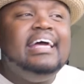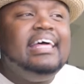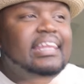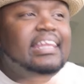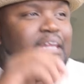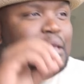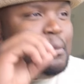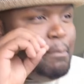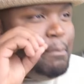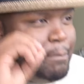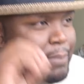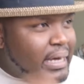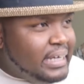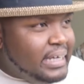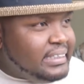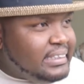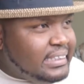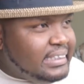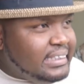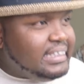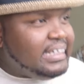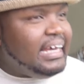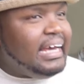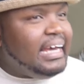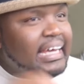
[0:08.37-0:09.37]
the
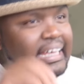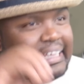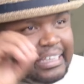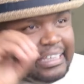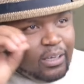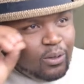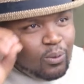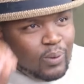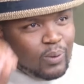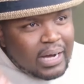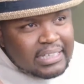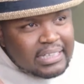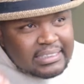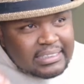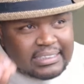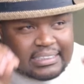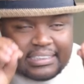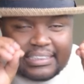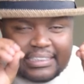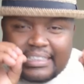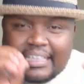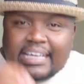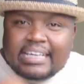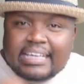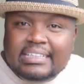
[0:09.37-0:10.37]
best and the
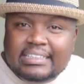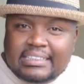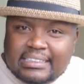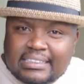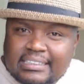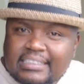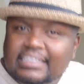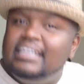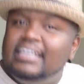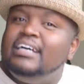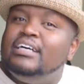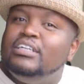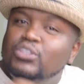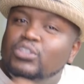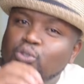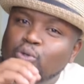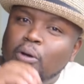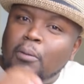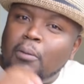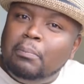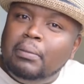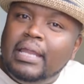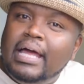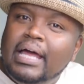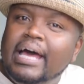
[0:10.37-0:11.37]
worst days to
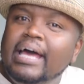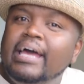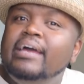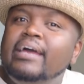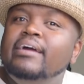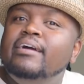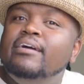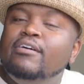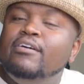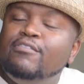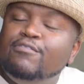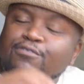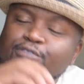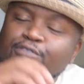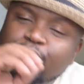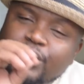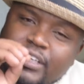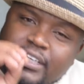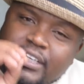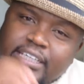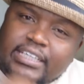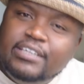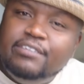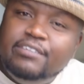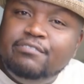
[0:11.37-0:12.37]
apply for the
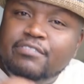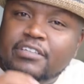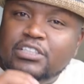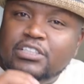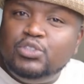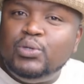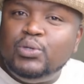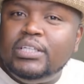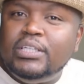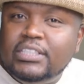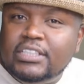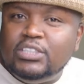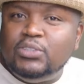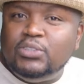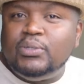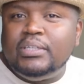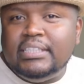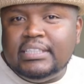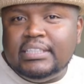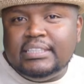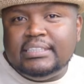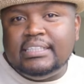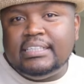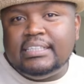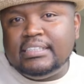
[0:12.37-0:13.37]

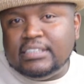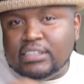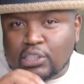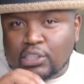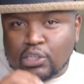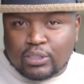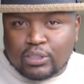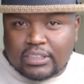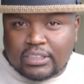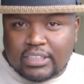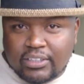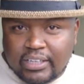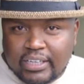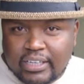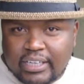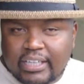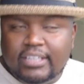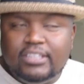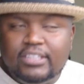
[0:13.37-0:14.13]
DV-2026 lottery.